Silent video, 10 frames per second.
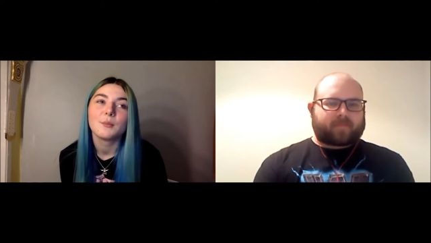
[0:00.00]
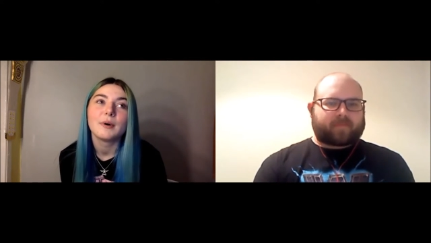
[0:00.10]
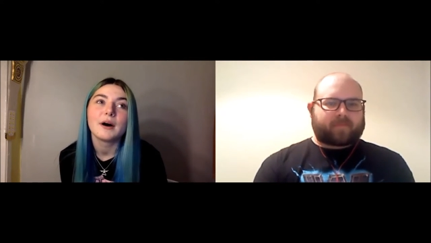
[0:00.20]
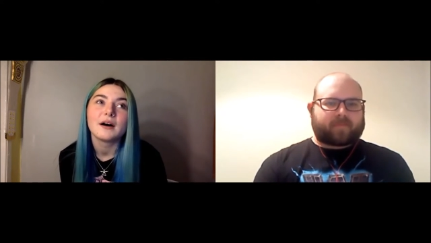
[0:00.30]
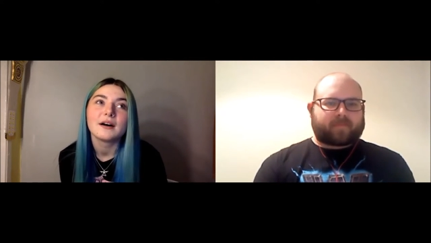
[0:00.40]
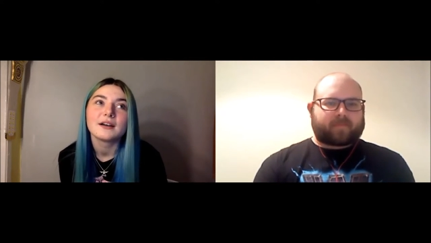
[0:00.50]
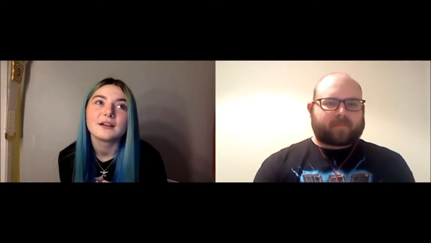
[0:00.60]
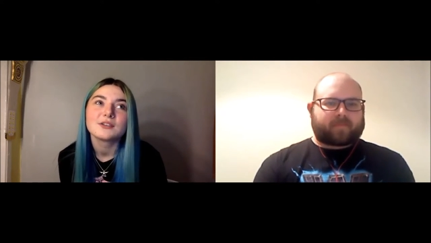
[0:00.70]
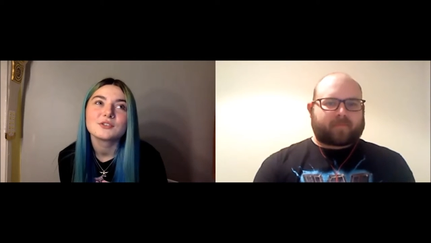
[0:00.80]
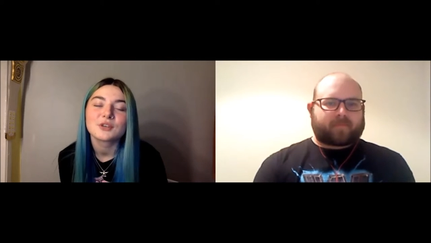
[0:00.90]
Speaker 1: But
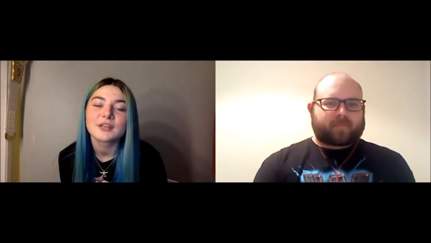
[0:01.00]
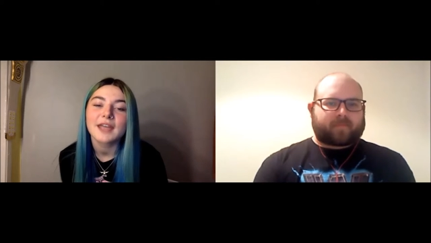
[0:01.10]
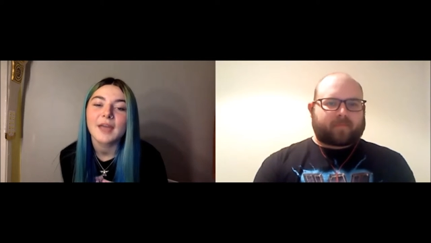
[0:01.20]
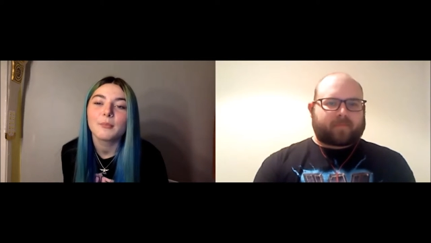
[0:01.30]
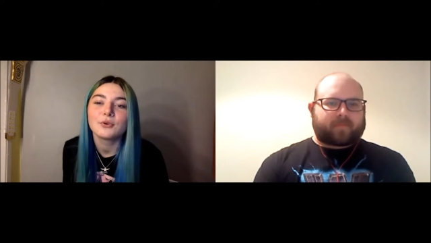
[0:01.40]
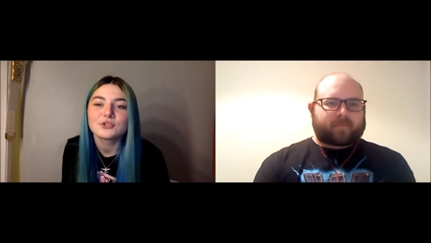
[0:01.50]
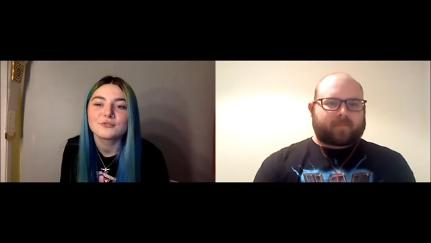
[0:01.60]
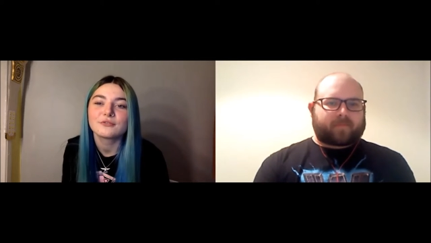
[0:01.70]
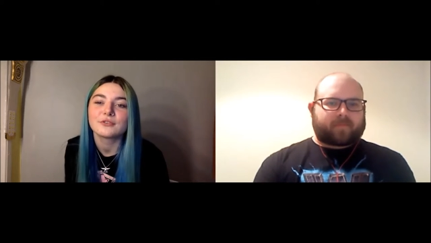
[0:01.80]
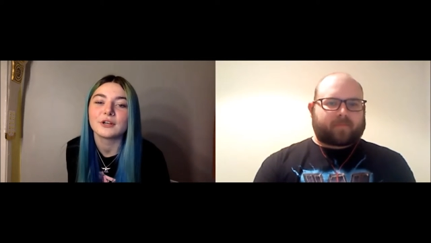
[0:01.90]
Johnny kept
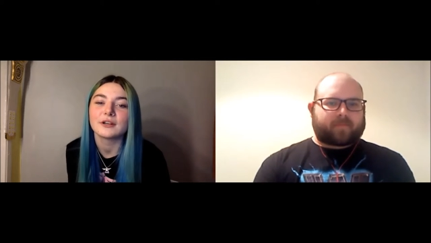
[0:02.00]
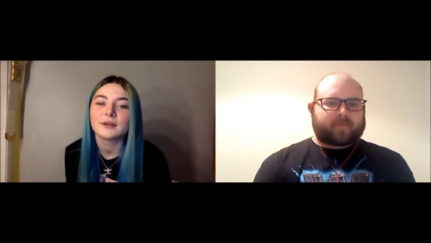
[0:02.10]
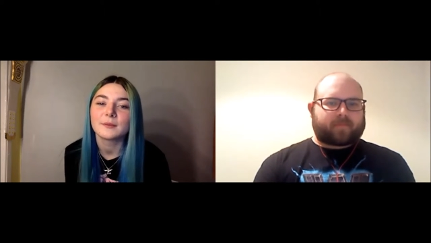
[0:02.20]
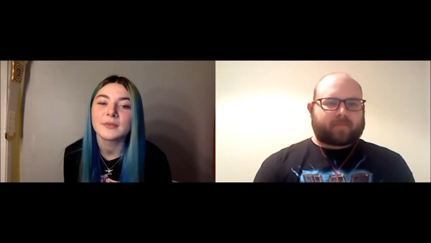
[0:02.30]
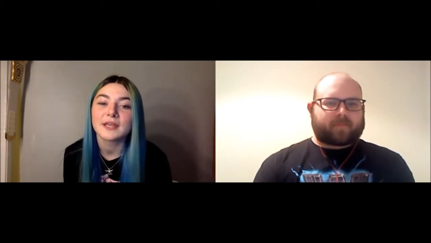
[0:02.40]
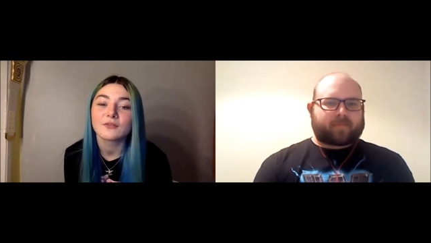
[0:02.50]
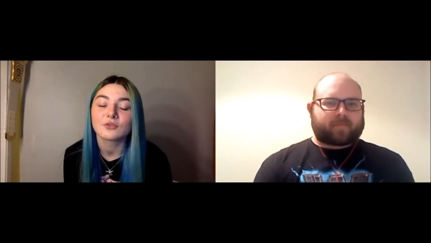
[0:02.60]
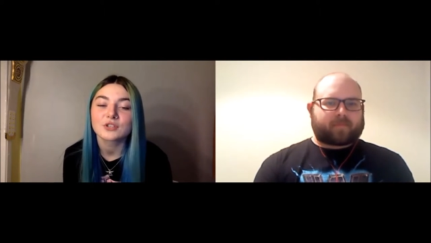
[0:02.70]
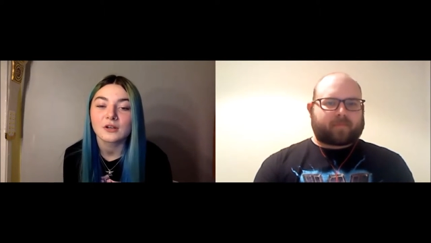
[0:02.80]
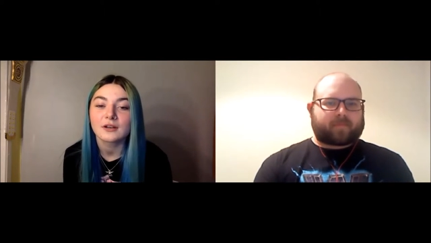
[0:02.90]
pushing for me
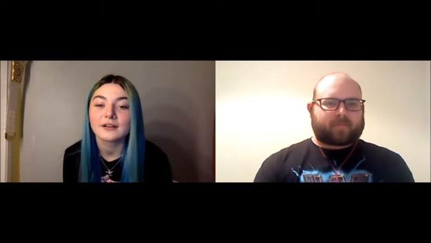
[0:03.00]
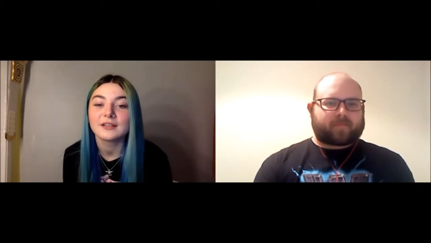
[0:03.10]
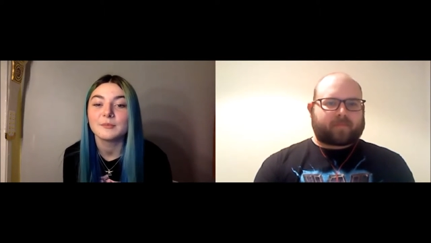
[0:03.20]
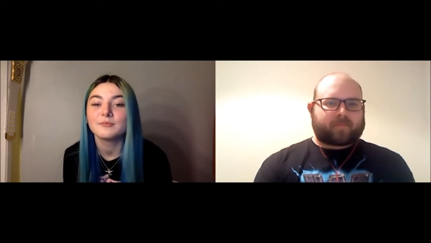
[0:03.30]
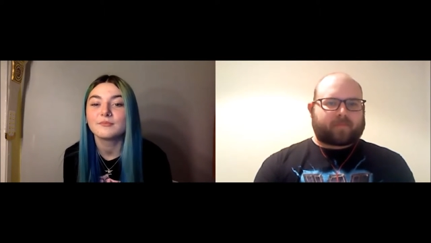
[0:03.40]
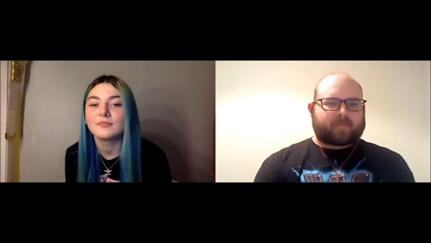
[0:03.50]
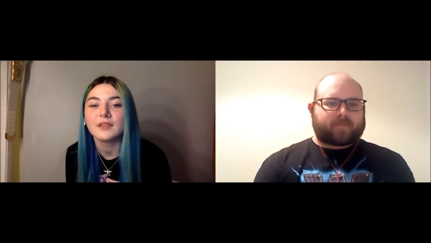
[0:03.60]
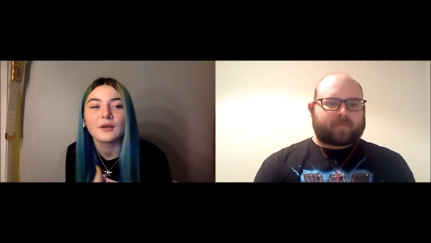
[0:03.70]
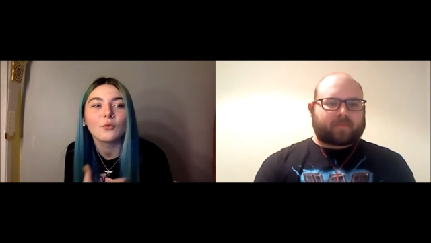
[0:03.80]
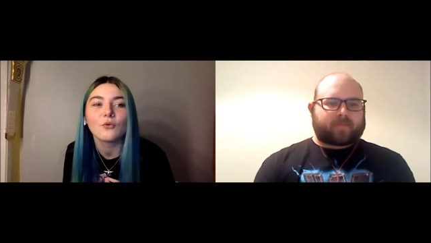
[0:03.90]
and Ross Hunter to
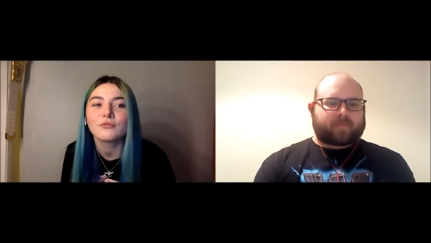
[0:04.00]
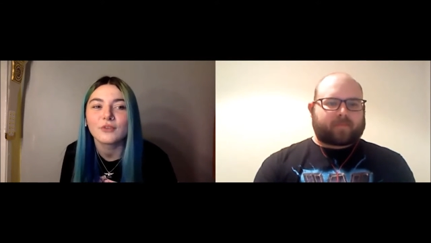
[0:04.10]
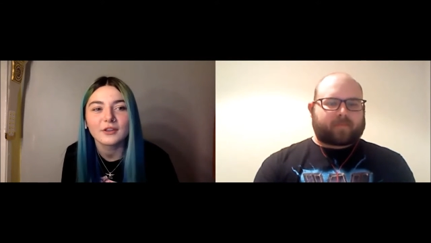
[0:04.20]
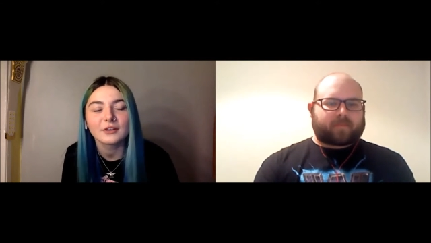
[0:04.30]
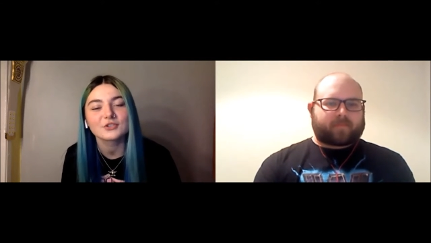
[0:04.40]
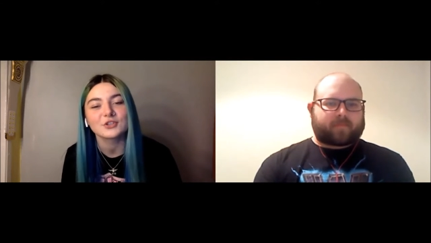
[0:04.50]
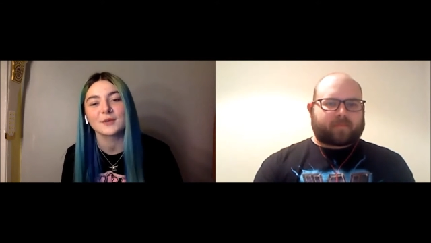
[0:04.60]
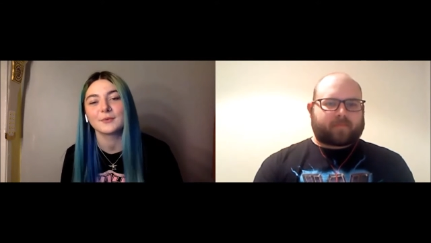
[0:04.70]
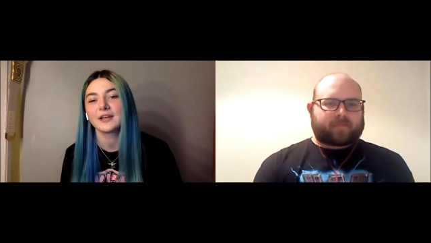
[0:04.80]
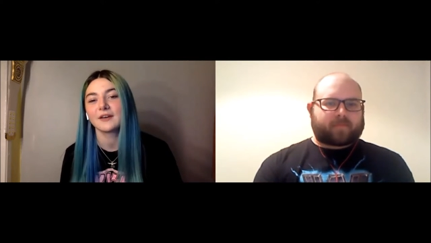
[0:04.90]
like go further, so
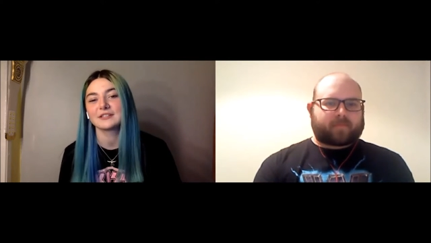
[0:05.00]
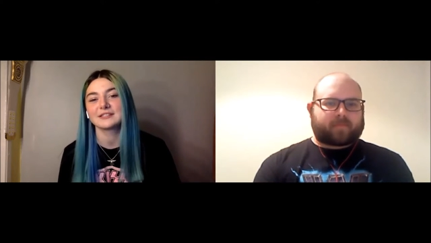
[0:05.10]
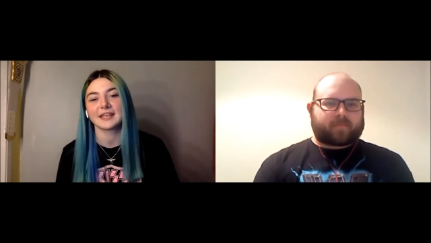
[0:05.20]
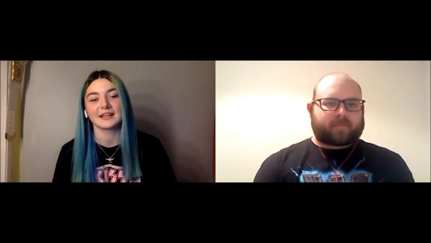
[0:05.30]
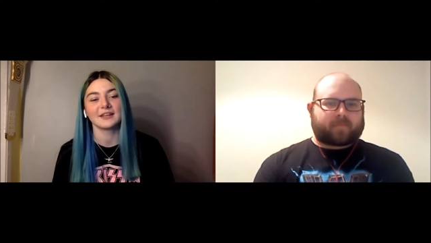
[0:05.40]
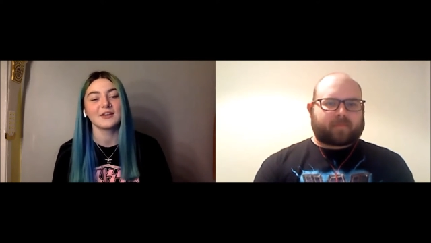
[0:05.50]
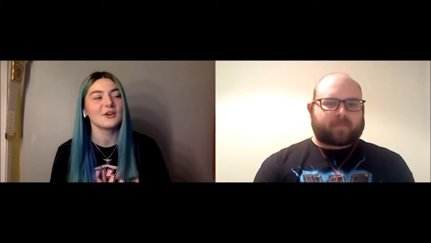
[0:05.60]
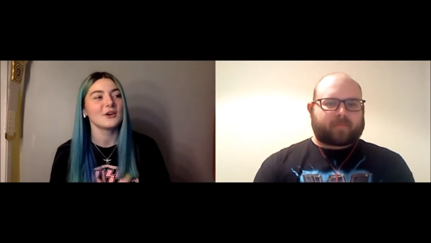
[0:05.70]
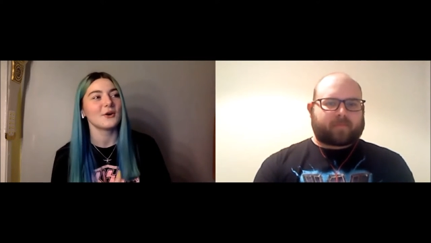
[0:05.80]
he would have us staying